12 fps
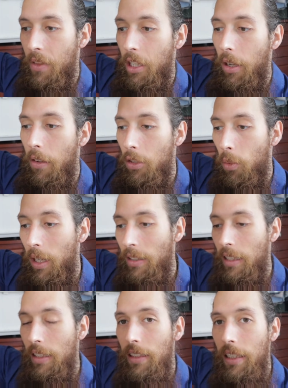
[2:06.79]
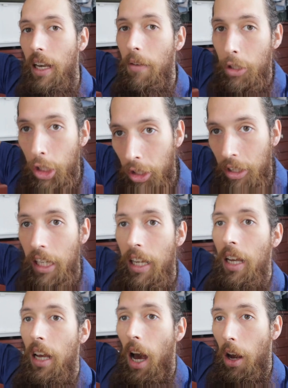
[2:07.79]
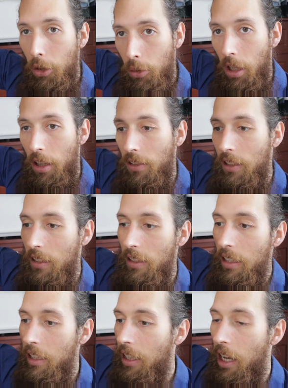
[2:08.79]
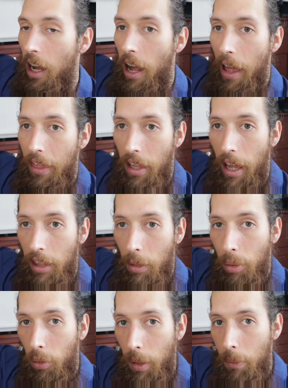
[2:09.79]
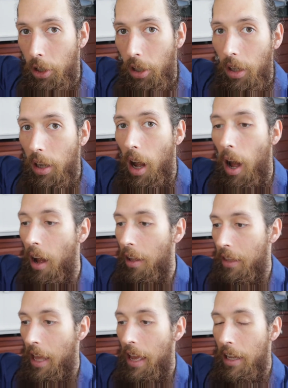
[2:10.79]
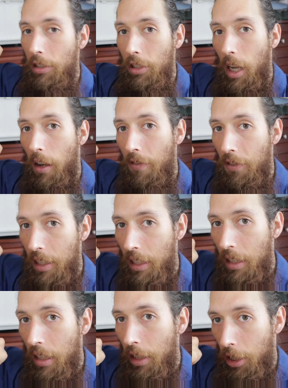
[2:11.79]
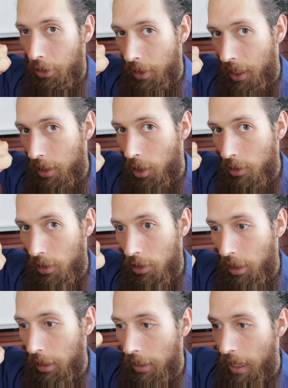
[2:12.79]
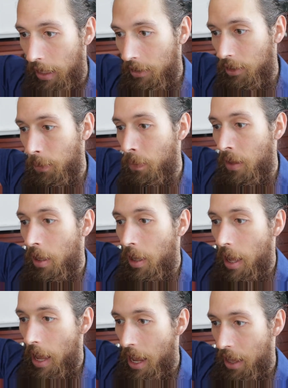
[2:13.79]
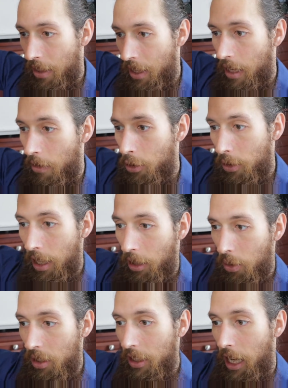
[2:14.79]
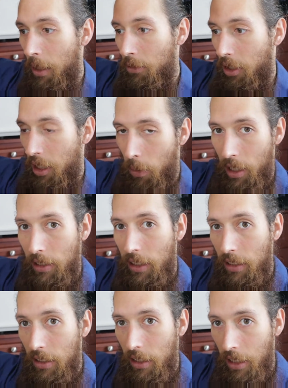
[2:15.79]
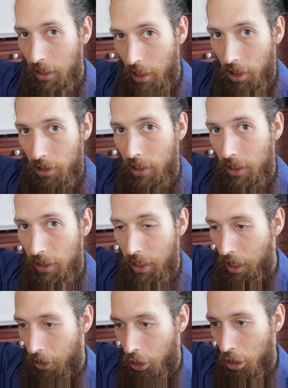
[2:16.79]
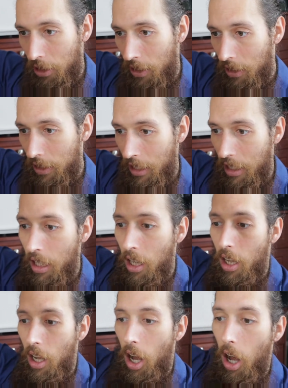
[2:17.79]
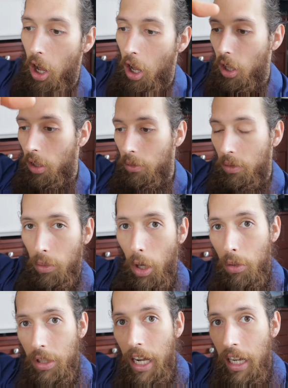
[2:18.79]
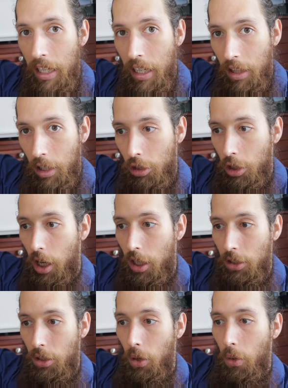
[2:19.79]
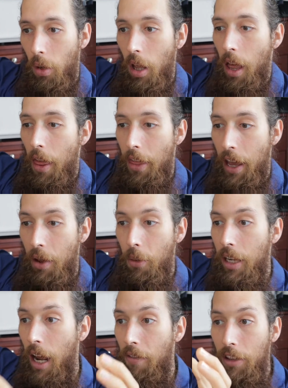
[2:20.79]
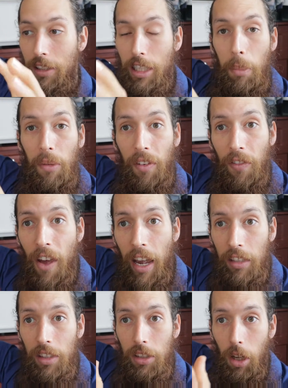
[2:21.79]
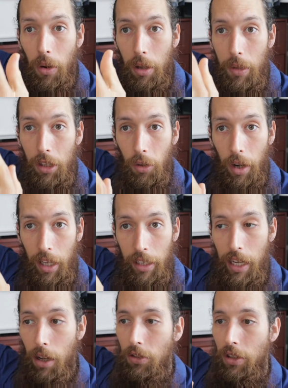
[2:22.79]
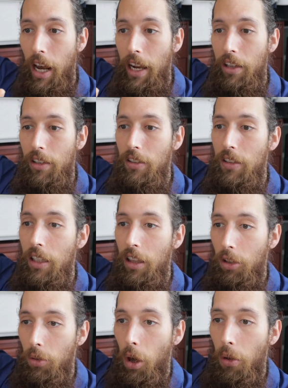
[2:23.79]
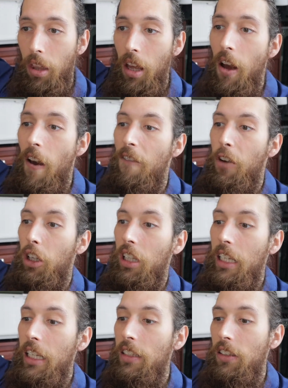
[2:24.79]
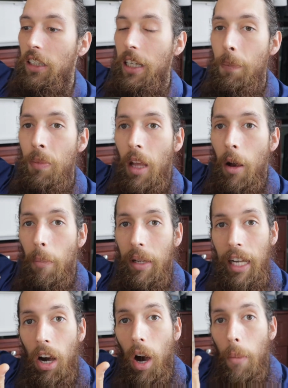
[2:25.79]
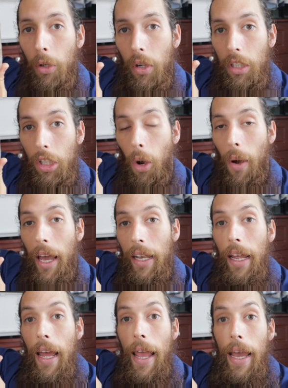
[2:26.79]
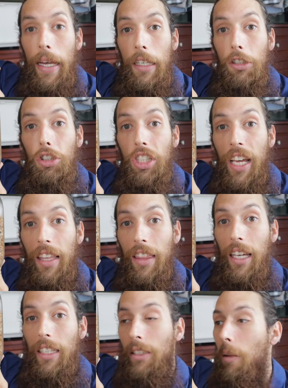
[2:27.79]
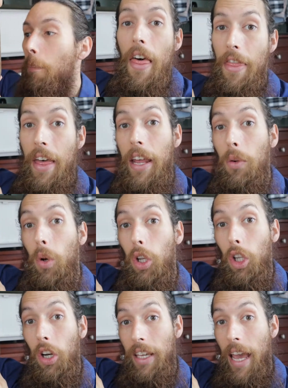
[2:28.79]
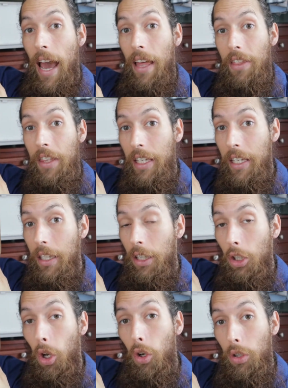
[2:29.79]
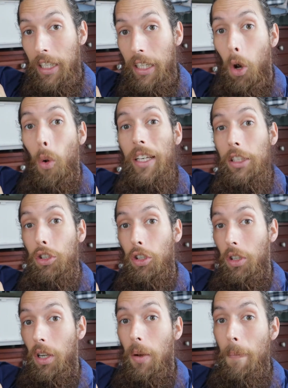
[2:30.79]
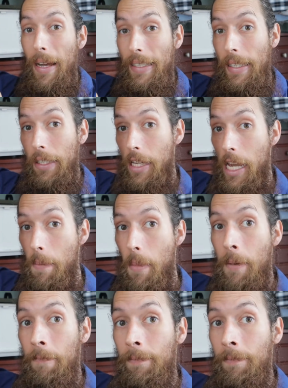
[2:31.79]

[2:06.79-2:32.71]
You know, I'd do 1 cc, I'd turn it, I'd do another cc at the perimeter on the edge of the grain closest to the glass, and then I would do that 3 times. So you 1 cc, another cc, and a third cc, all rotating the jar so that it would have this type of effect. So it'd be growing on the outside, you could see the growth fairly easily. But now I'm going to go ahead and shake this, then we'll look at the golden oyster mycelium.